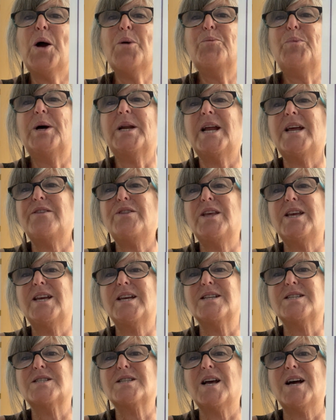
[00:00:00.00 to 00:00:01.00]
But I think
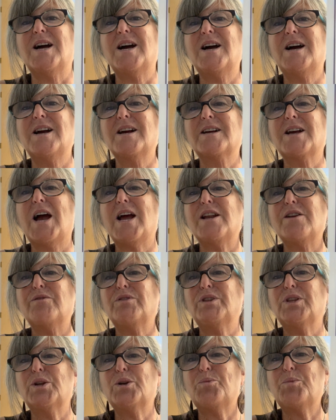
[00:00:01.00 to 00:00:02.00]
it's kind of
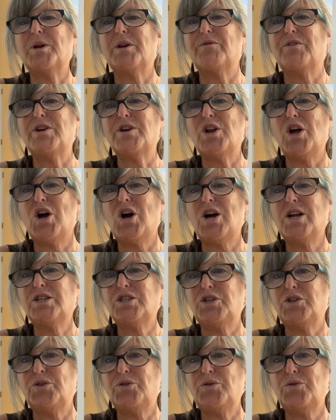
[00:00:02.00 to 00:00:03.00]
a little bit of a nod
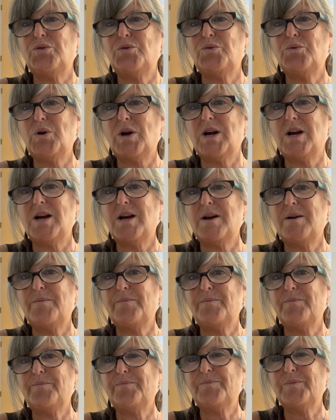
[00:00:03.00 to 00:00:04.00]
to
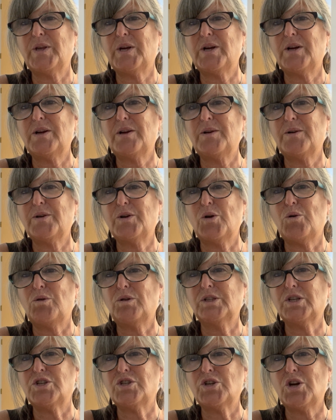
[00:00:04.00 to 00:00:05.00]
the
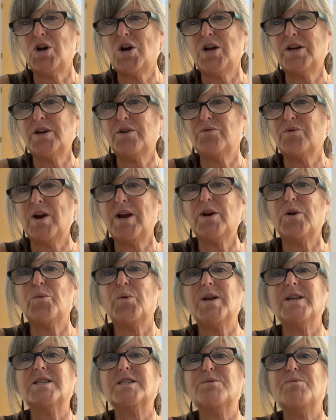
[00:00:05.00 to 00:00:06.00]
Golden Dawn and
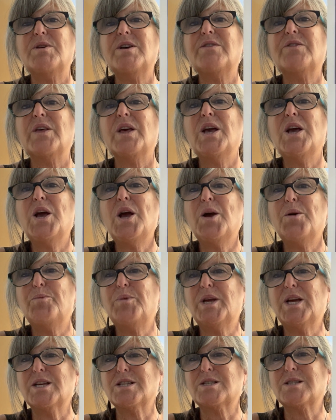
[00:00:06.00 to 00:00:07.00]
Rider-Waite-Smith,
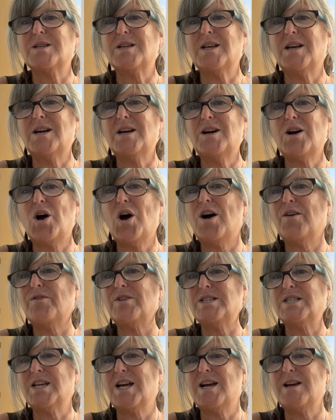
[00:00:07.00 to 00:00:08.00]
because
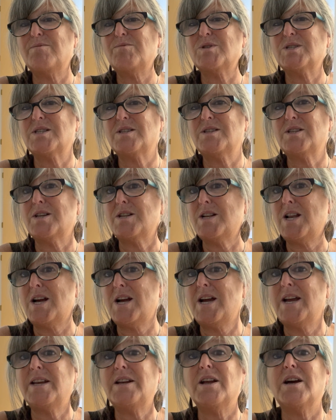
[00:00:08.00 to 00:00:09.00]
oftentimes the
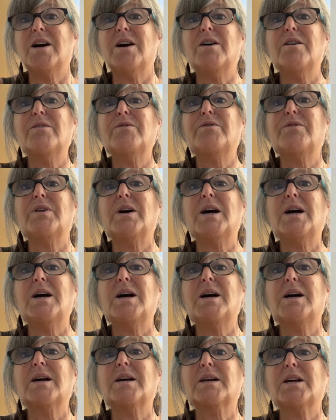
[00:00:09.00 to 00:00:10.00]
9 of
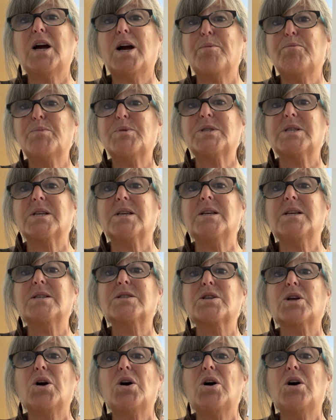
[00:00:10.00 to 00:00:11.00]
cups
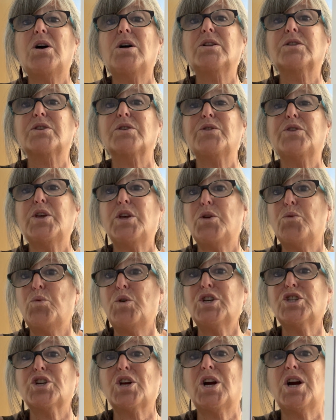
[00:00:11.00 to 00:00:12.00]
is called the
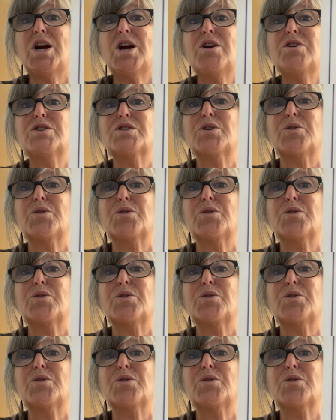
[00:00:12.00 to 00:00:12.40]
wish card.